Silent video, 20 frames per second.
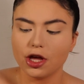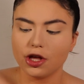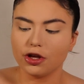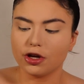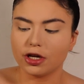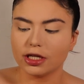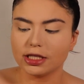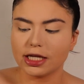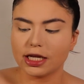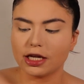
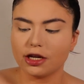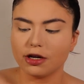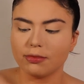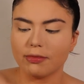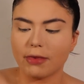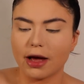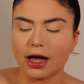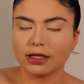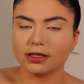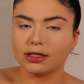you could take your
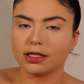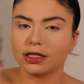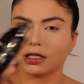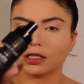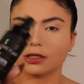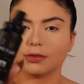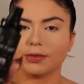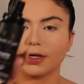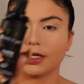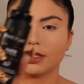matte
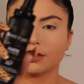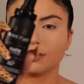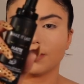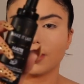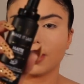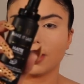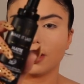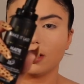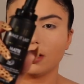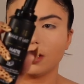setting spray as
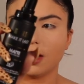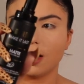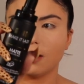well.